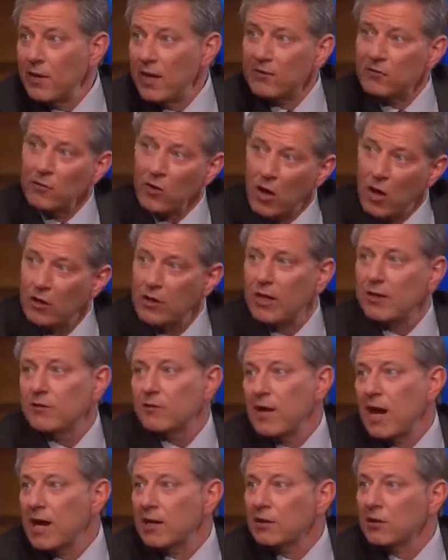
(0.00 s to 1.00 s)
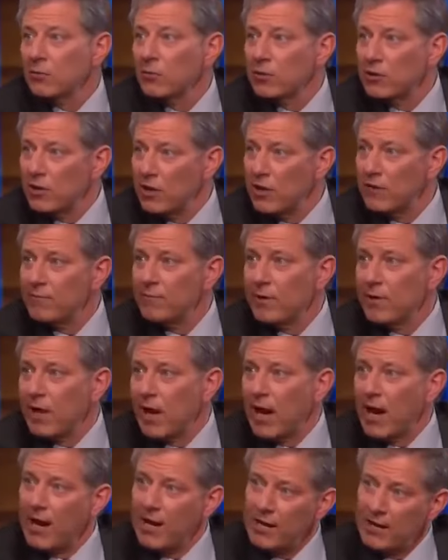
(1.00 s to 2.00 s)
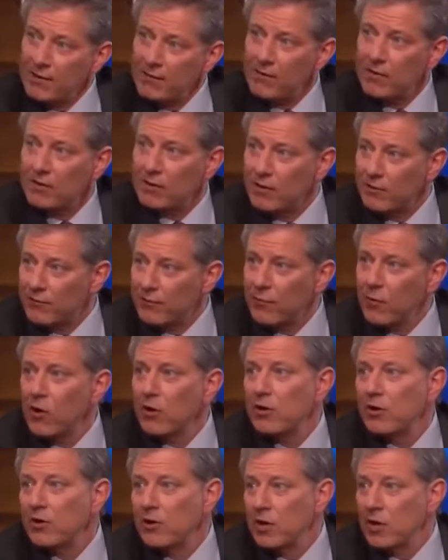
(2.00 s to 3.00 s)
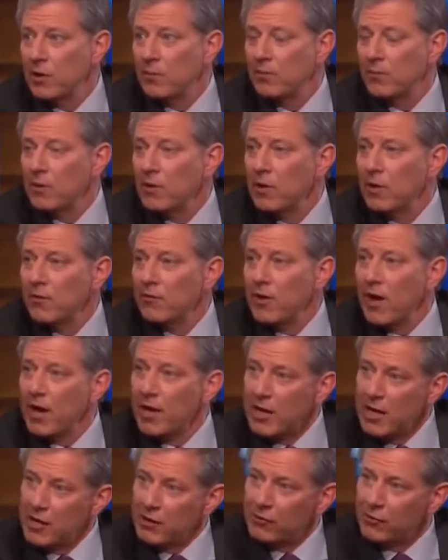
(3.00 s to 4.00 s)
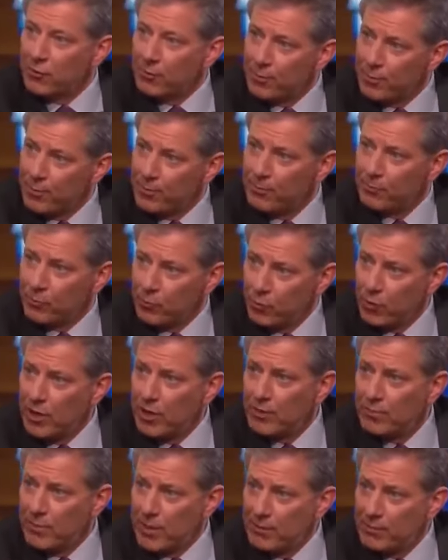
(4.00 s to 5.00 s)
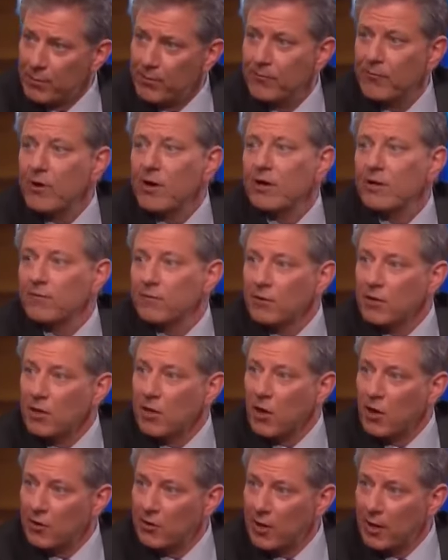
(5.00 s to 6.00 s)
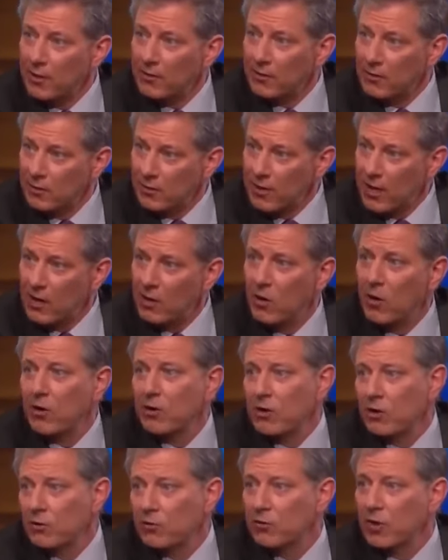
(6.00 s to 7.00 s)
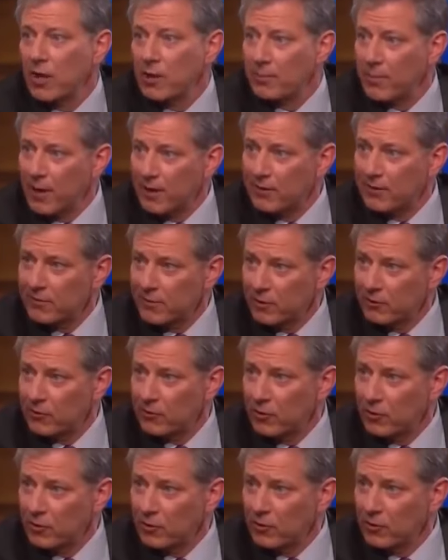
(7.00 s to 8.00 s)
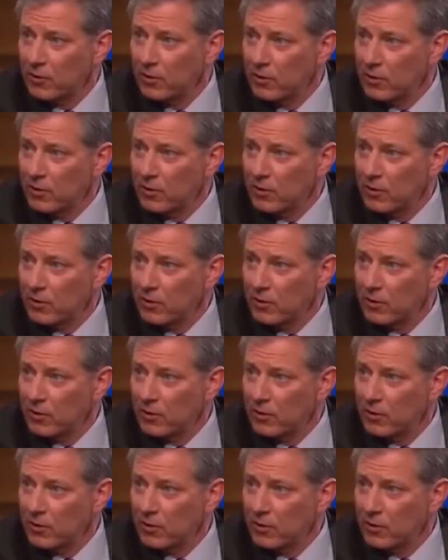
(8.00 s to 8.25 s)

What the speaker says: That's all that doctor would give me. I even confronted him that he treated me preventively on that audio tape I sent you.